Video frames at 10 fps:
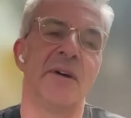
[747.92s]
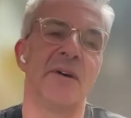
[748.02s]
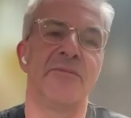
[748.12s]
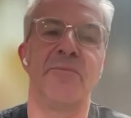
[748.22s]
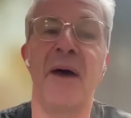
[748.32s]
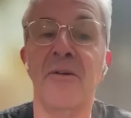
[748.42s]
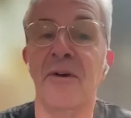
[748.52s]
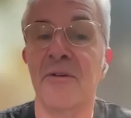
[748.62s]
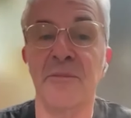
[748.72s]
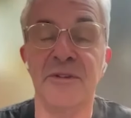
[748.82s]
just
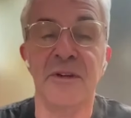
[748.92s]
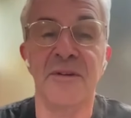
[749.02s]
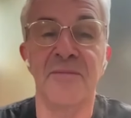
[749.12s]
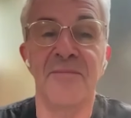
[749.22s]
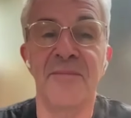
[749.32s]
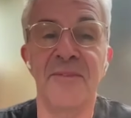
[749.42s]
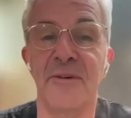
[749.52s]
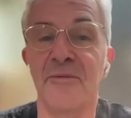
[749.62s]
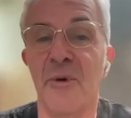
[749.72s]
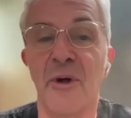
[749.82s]
background music,
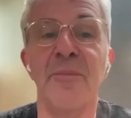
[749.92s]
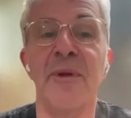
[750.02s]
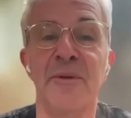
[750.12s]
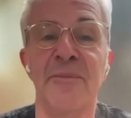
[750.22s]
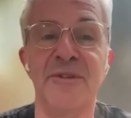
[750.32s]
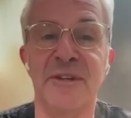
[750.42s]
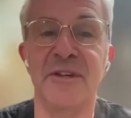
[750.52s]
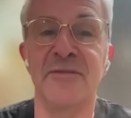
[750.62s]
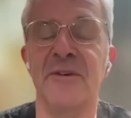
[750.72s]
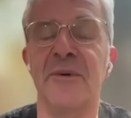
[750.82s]
sort of wallpaper music,
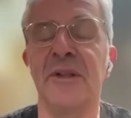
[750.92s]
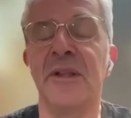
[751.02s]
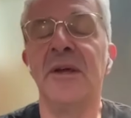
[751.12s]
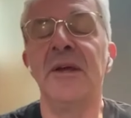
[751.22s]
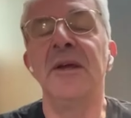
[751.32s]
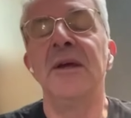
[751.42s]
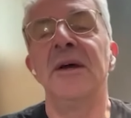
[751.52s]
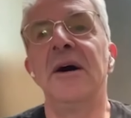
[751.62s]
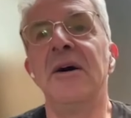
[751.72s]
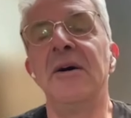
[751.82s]
if you will,
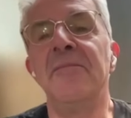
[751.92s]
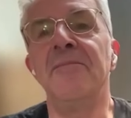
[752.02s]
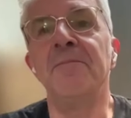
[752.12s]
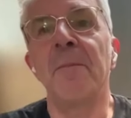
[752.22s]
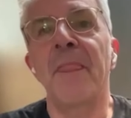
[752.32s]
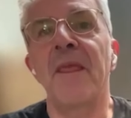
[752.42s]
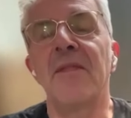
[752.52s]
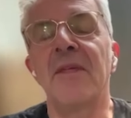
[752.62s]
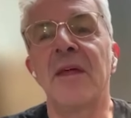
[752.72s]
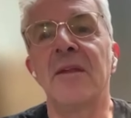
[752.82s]

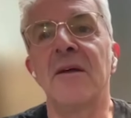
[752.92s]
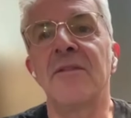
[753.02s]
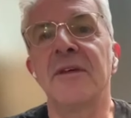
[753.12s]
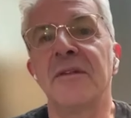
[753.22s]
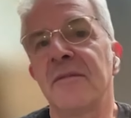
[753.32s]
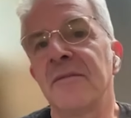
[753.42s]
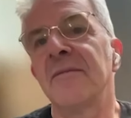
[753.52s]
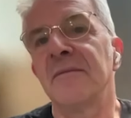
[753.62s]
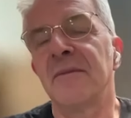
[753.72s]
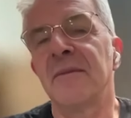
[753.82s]
then I think
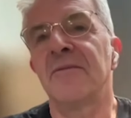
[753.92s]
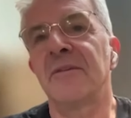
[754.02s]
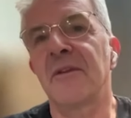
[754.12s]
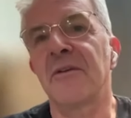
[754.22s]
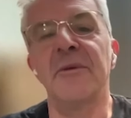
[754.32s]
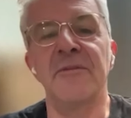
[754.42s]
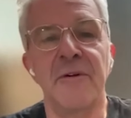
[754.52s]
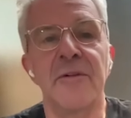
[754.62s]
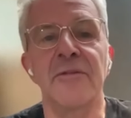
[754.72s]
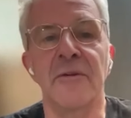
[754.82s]
there could be
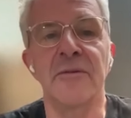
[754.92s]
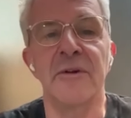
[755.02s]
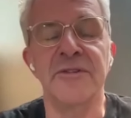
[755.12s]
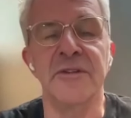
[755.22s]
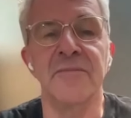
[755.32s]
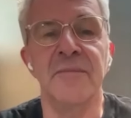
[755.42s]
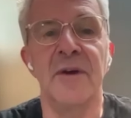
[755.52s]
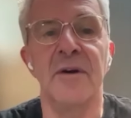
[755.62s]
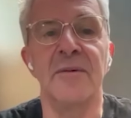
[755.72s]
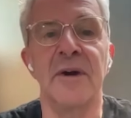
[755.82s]
further erosion
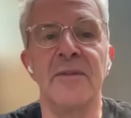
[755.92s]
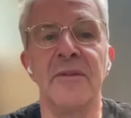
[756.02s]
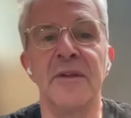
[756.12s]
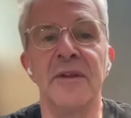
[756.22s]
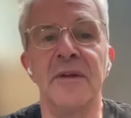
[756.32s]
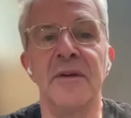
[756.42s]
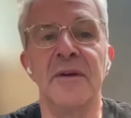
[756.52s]
around the